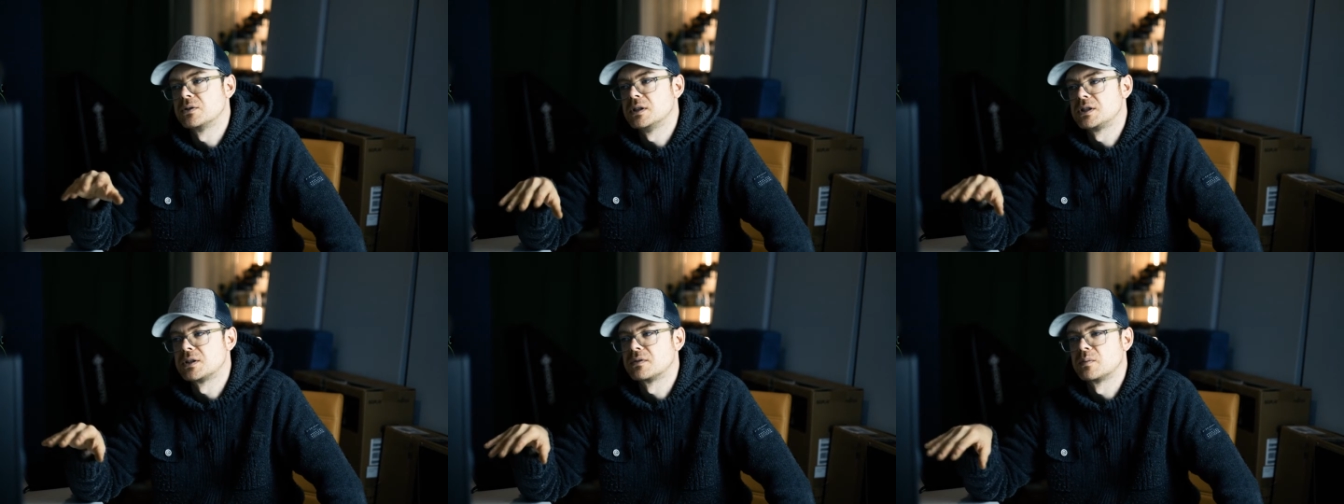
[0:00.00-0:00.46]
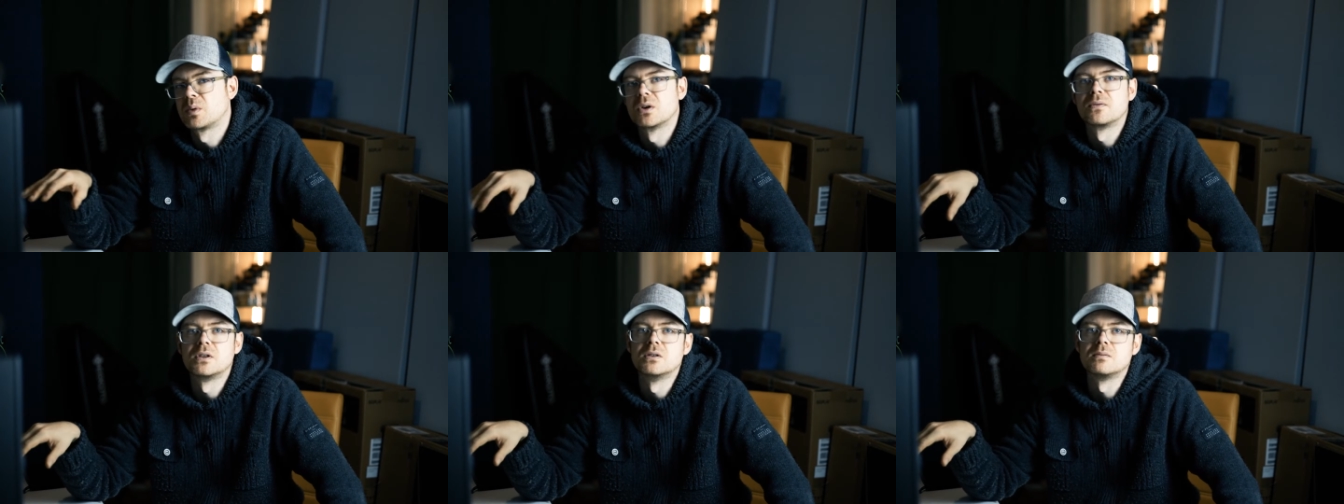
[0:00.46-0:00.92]
to each of the
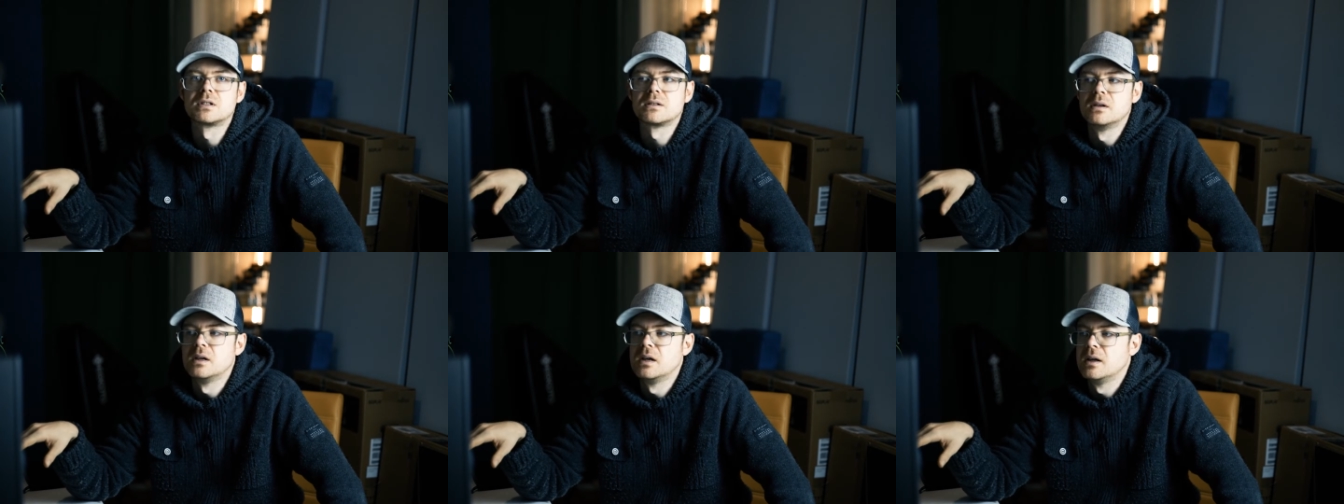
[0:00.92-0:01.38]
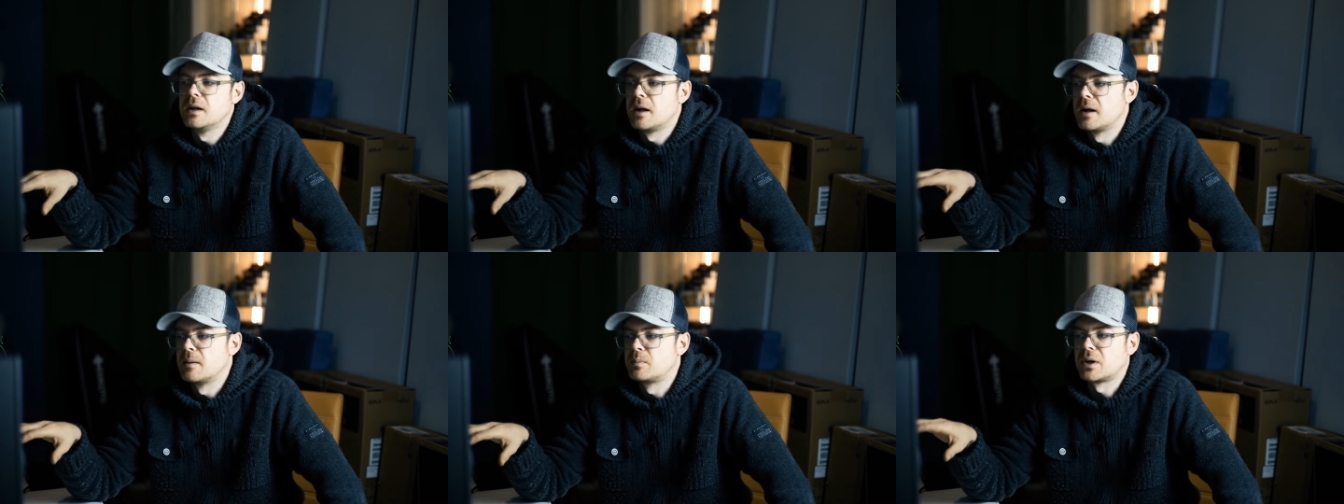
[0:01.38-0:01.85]
perfumes,
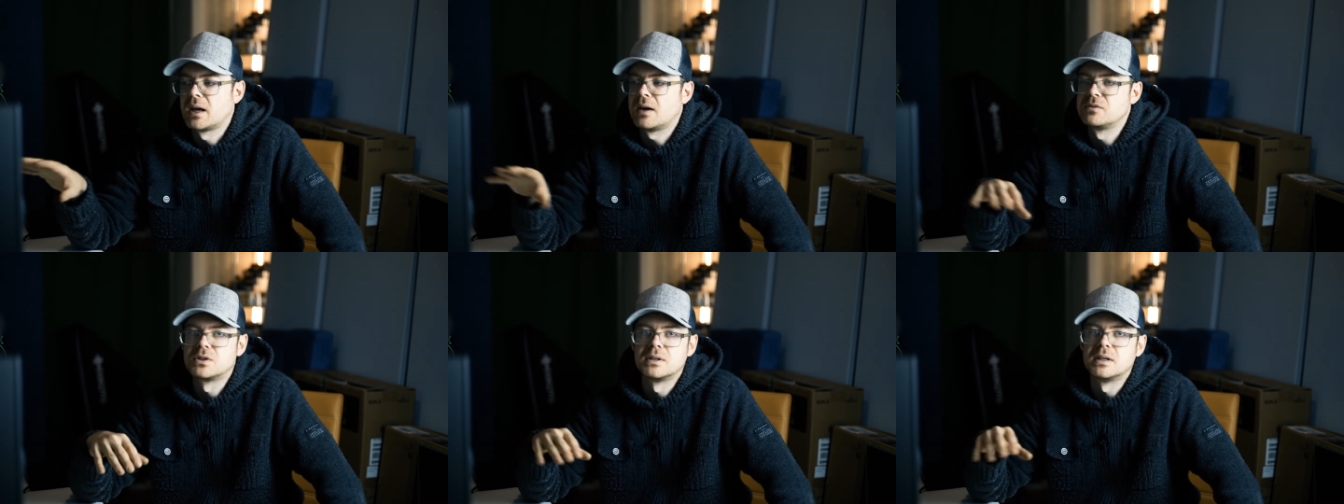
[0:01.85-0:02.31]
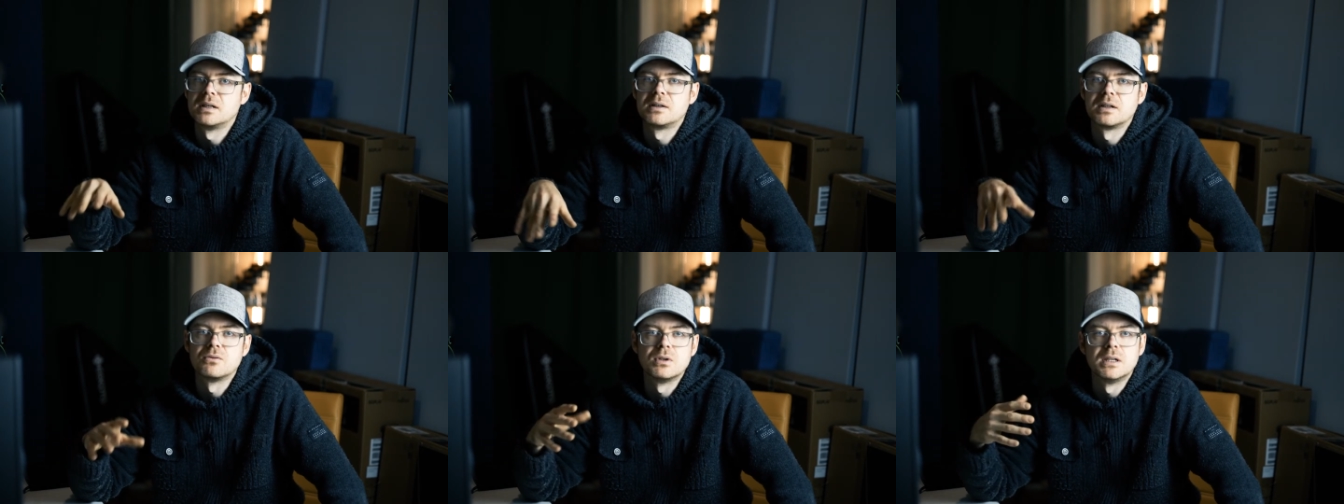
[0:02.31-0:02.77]
but I haven't done
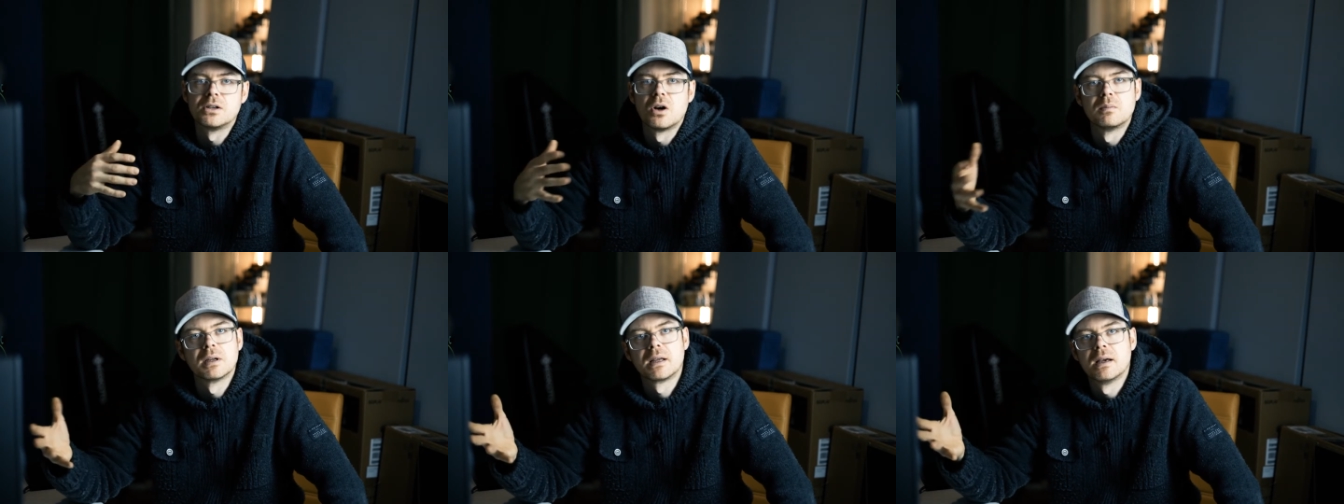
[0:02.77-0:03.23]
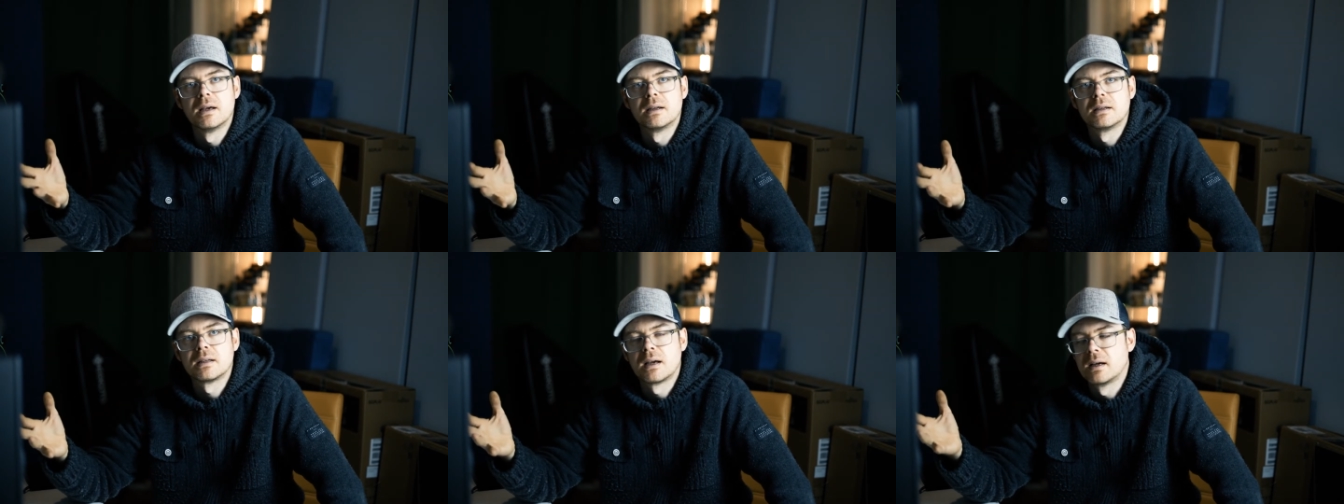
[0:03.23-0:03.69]
anything really
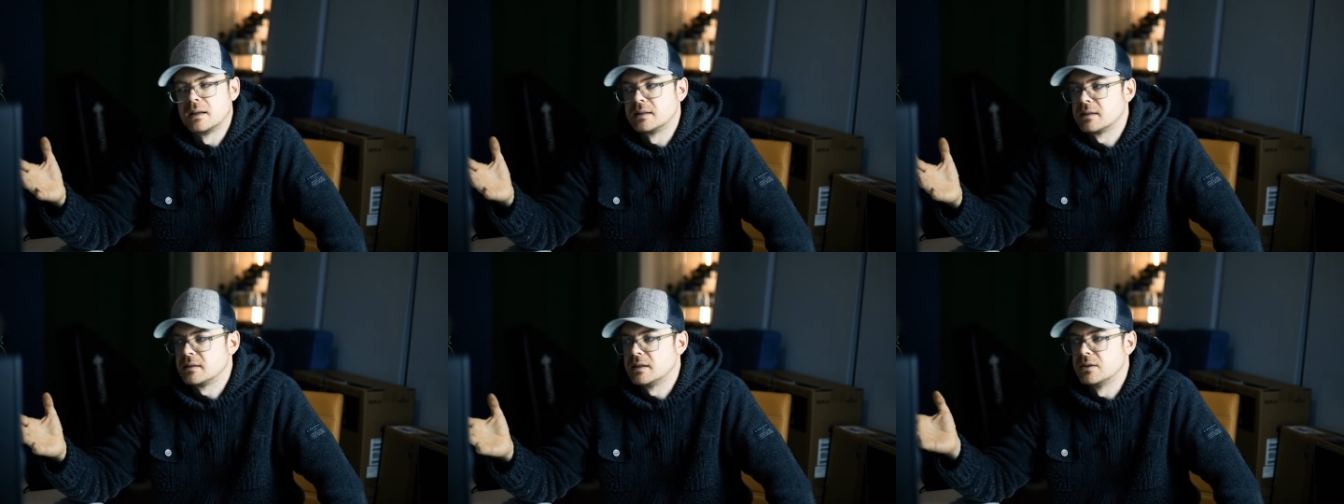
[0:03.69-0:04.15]
complicated, and